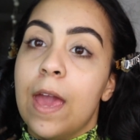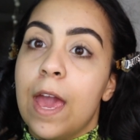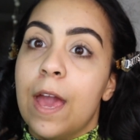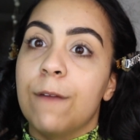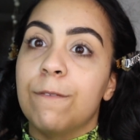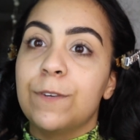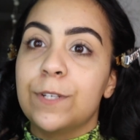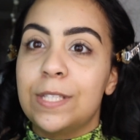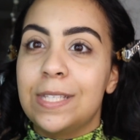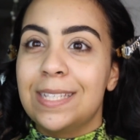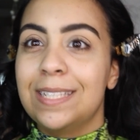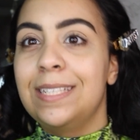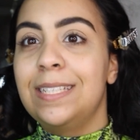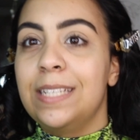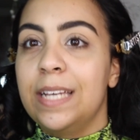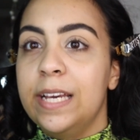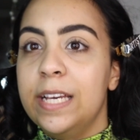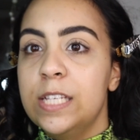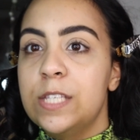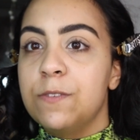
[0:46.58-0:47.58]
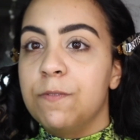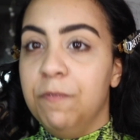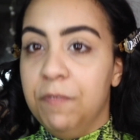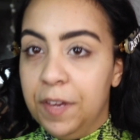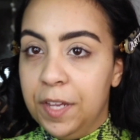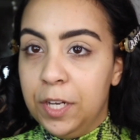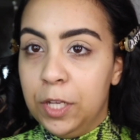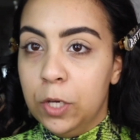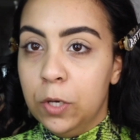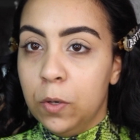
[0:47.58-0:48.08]
And for today's
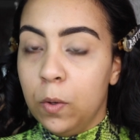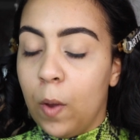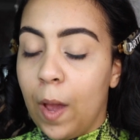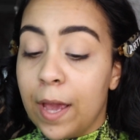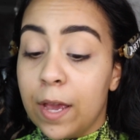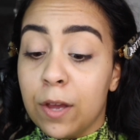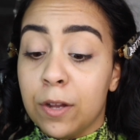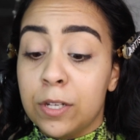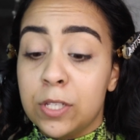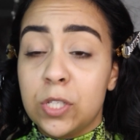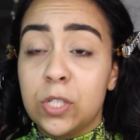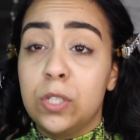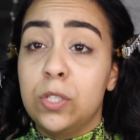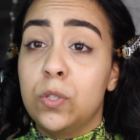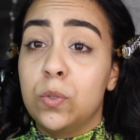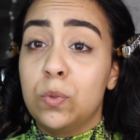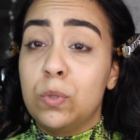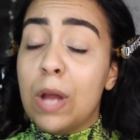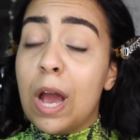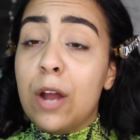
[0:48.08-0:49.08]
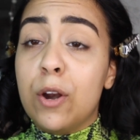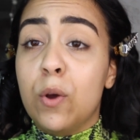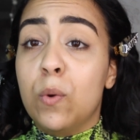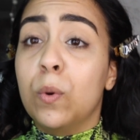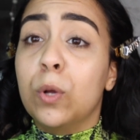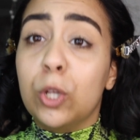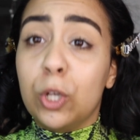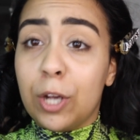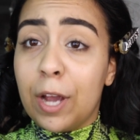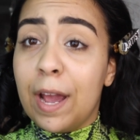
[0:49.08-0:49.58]
video, I honestly do not know
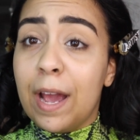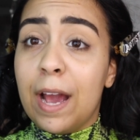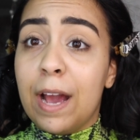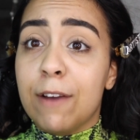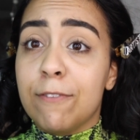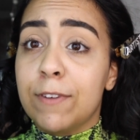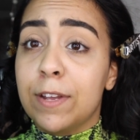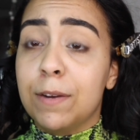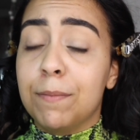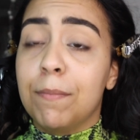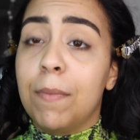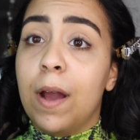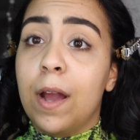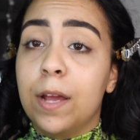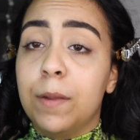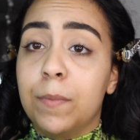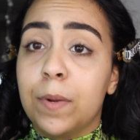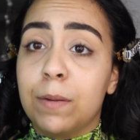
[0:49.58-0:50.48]
what look I have in mind,